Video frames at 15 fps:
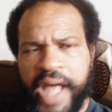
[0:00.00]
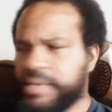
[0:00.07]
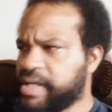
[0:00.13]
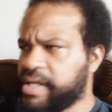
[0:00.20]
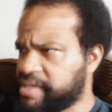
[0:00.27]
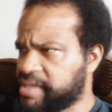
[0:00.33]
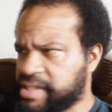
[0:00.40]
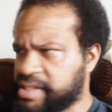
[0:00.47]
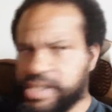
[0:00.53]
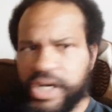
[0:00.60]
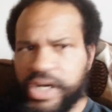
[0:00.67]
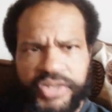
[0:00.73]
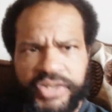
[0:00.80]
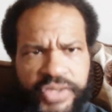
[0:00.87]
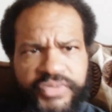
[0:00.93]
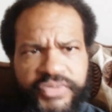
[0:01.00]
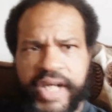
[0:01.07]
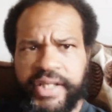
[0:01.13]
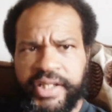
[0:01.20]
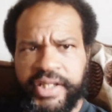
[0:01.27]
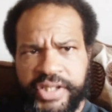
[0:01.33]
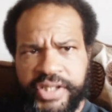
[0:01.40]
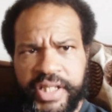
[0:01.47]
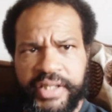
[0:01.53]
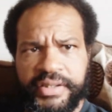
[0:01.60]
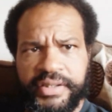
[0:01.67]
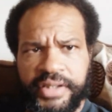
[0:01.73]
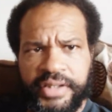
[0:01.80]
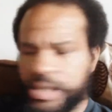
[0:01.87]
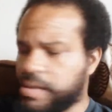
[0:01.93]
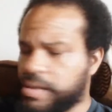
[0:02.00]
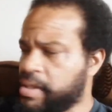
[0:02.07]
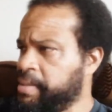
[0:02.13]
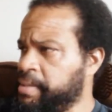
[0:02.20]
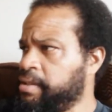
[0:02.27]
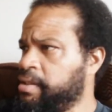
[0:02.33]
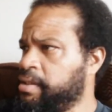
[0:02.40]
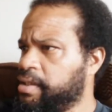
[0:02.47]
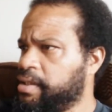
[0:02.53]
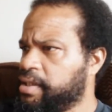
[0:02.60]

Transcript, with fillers: I would love to see those two fight each other. You know what I mean?